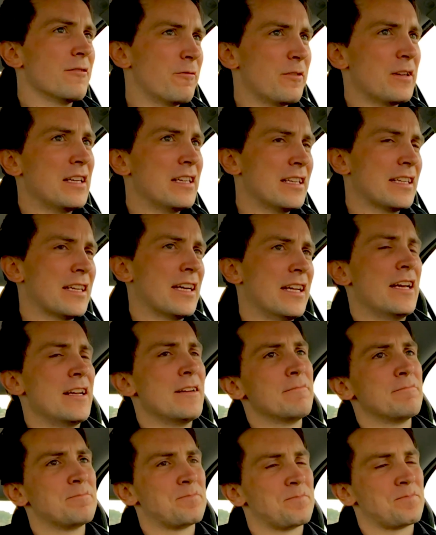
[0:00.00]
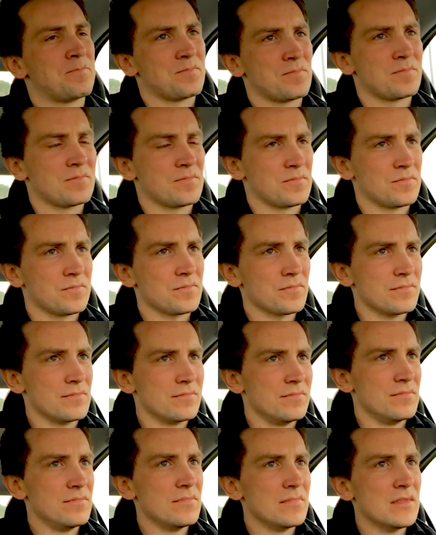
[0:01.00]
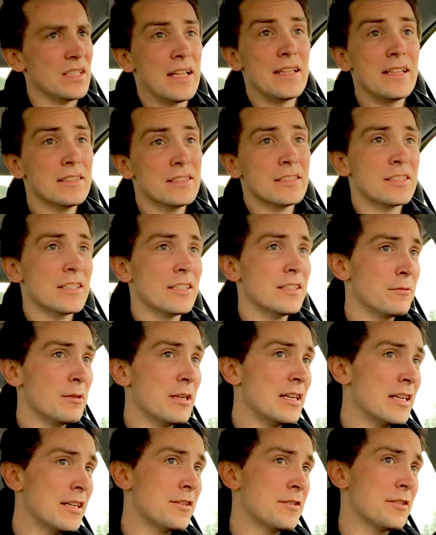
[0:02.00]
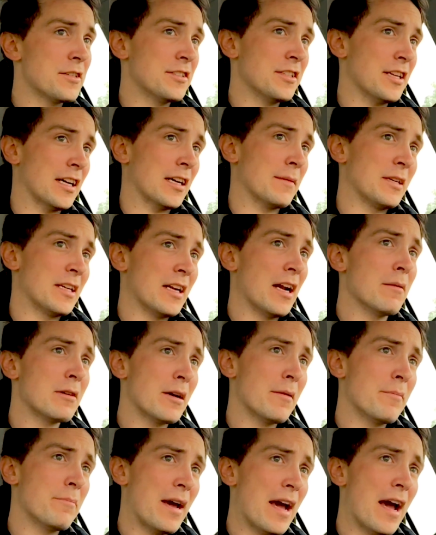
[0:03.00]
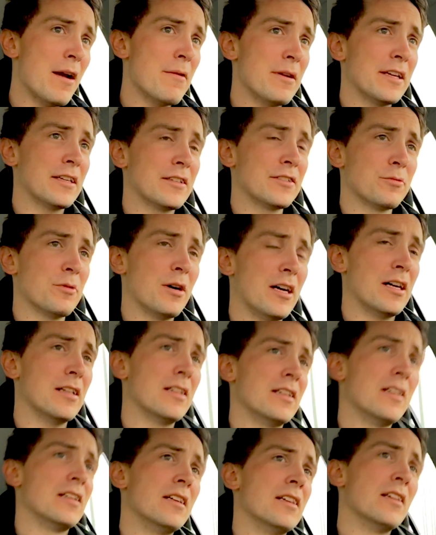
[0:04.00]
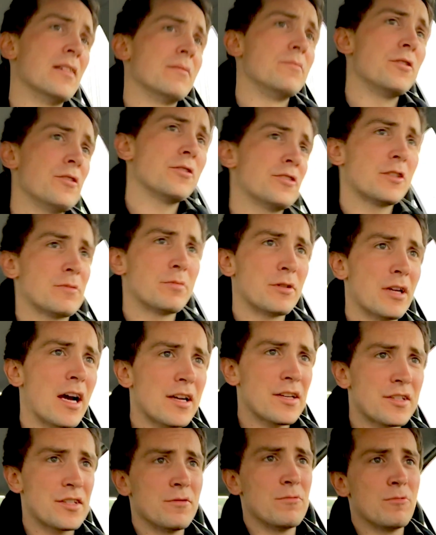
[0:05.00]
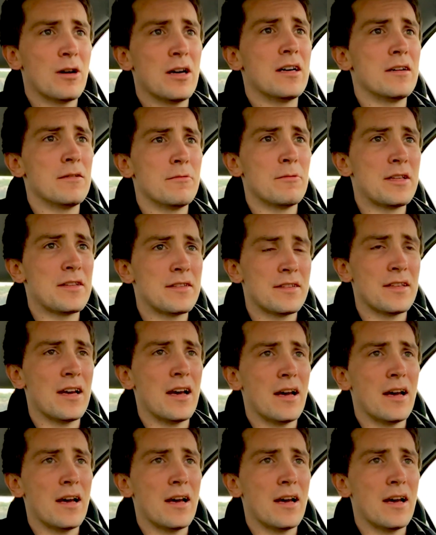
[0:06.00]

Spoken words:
feeling in it. And this is really interesting. I mean, I'm comparing as well music production with